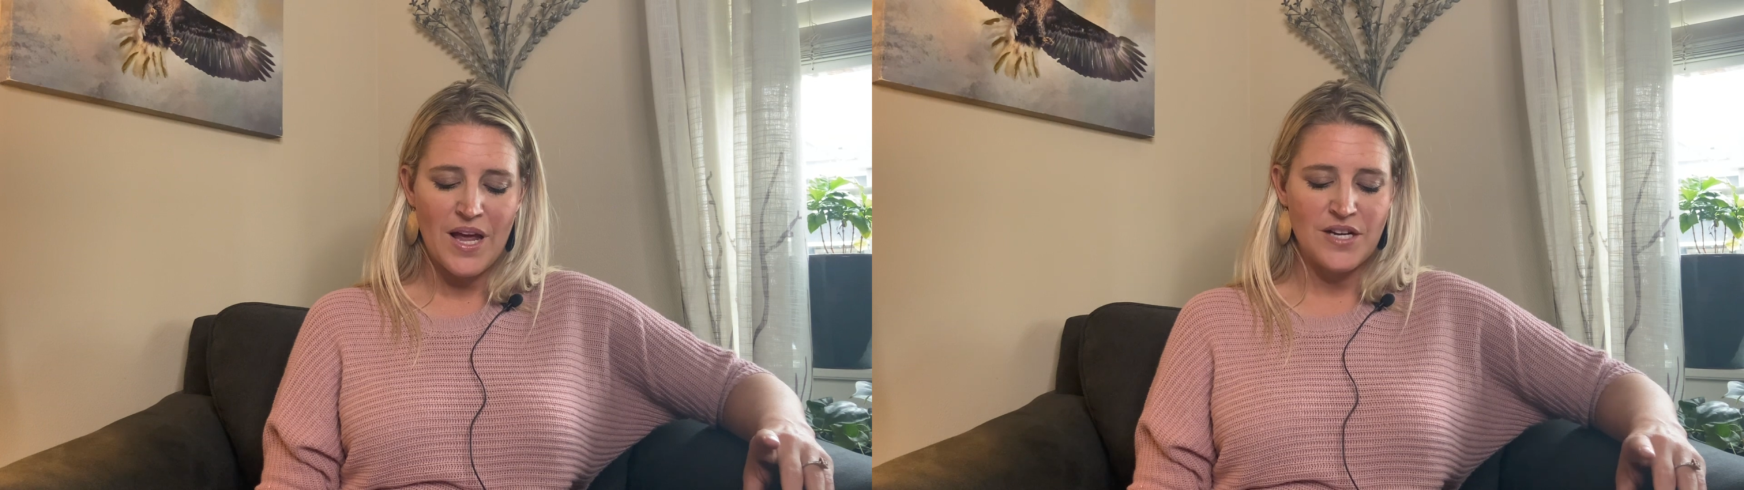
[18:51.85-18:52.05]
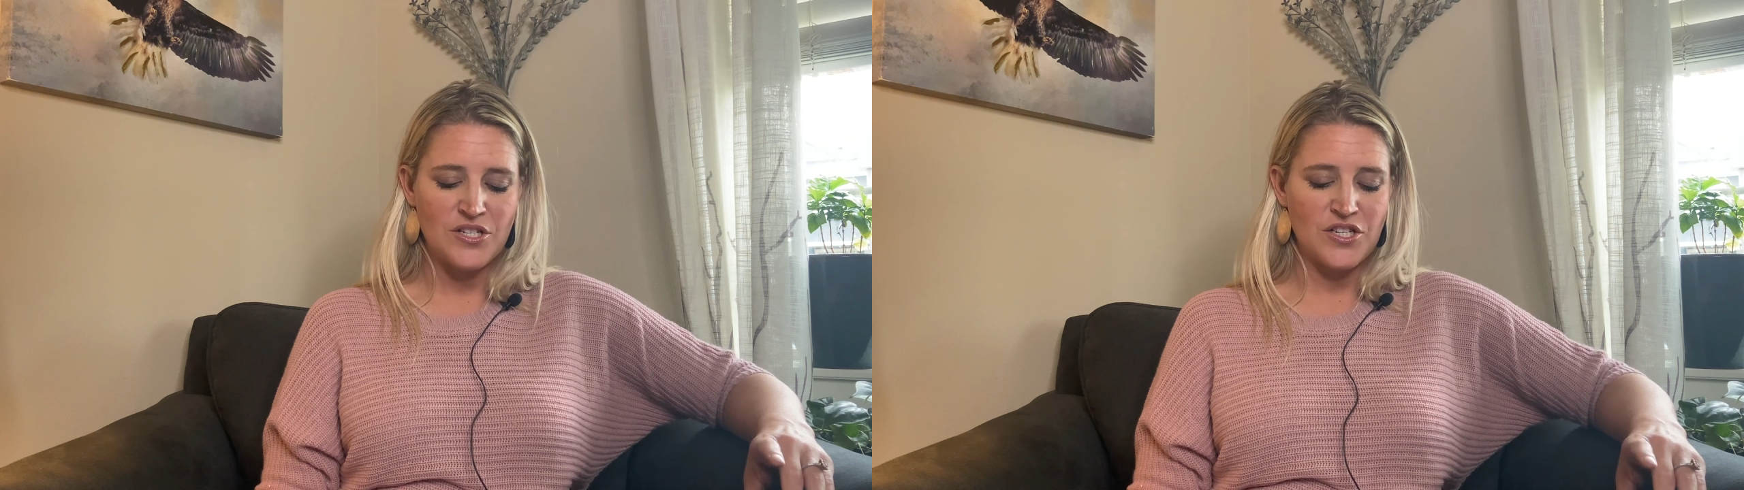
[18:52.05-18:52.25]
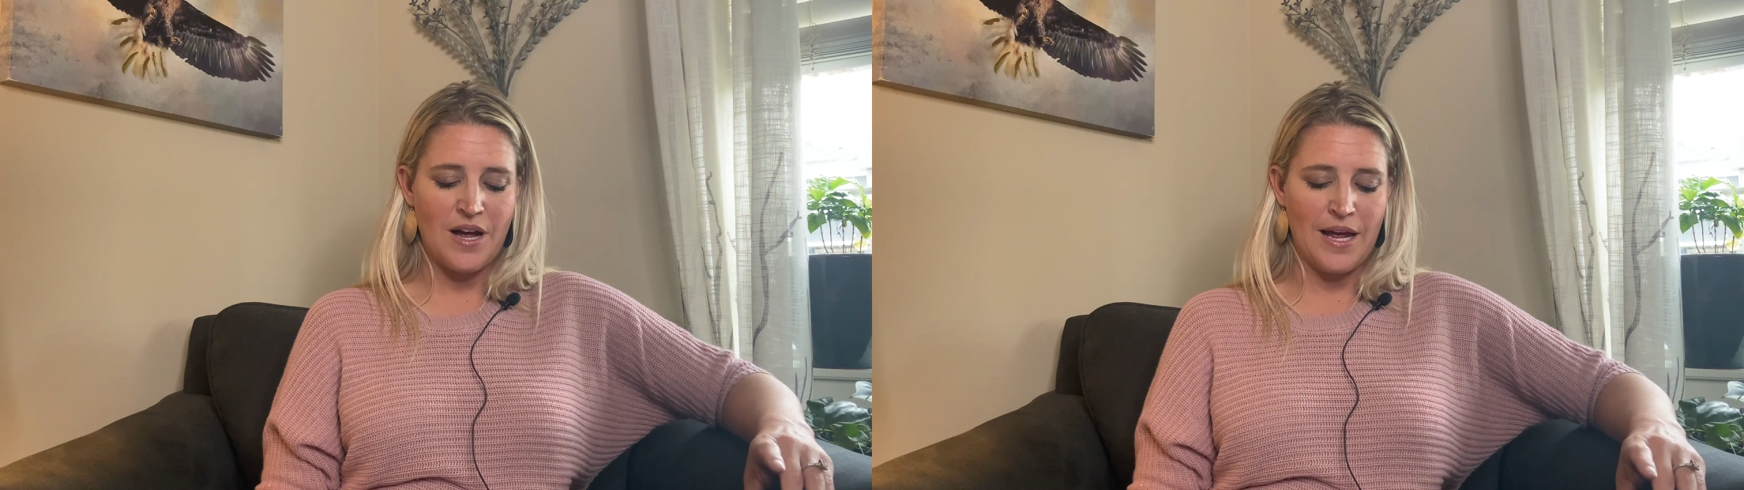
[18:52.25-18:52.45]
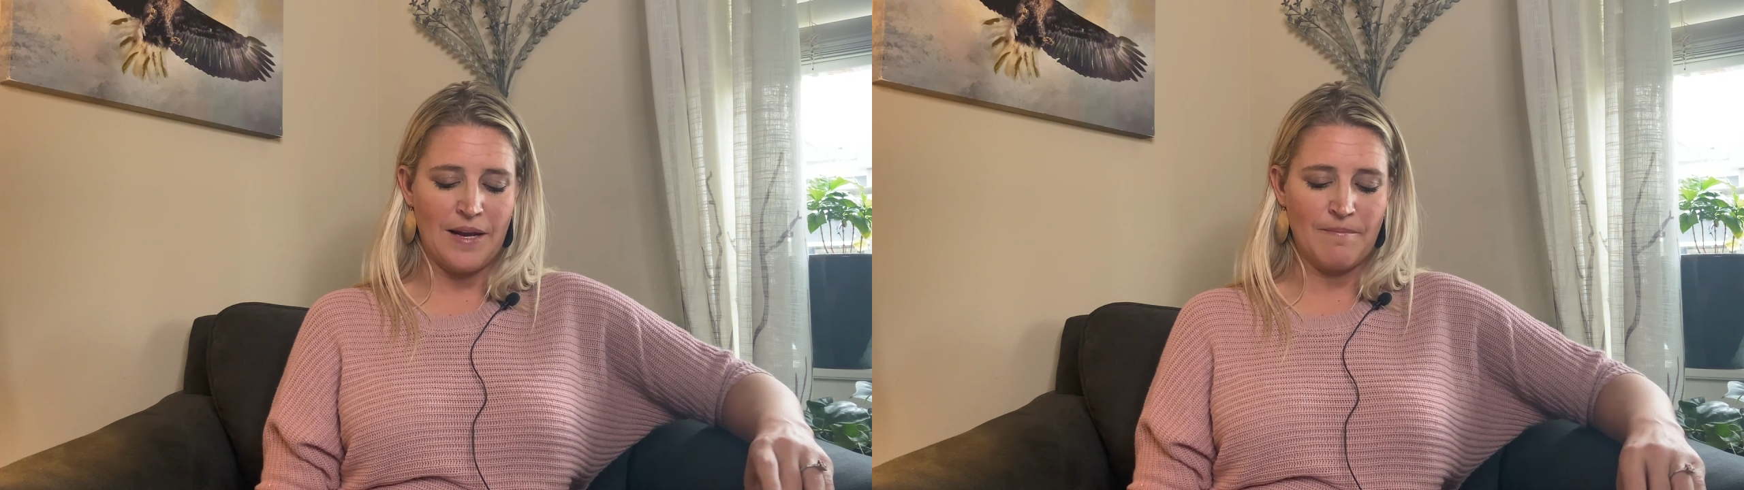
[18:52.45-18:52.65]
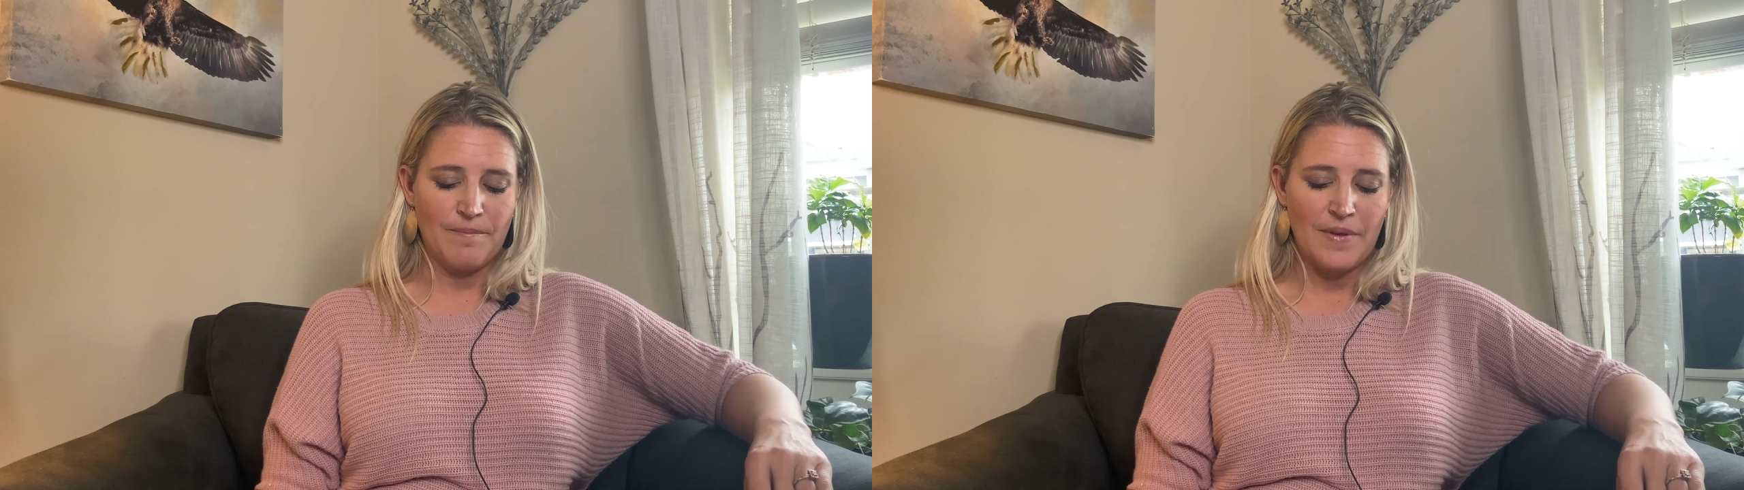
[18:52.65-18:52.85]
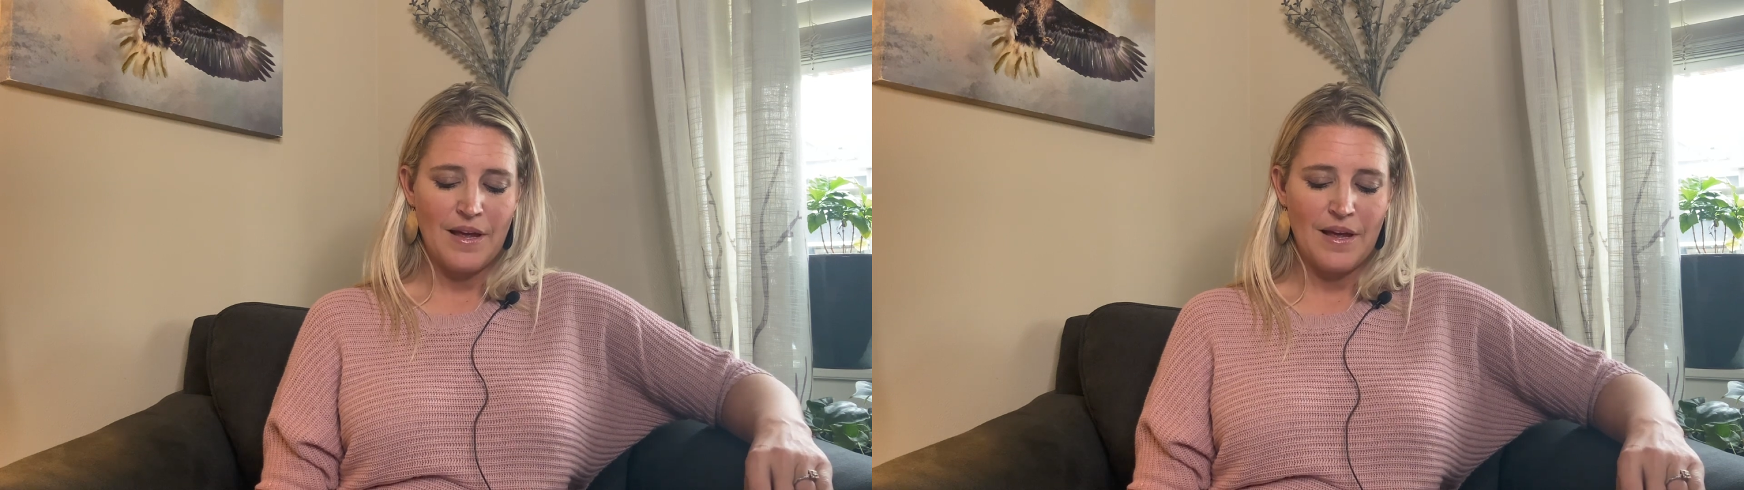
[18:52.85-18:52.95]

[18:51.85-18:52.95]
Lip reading: and shine.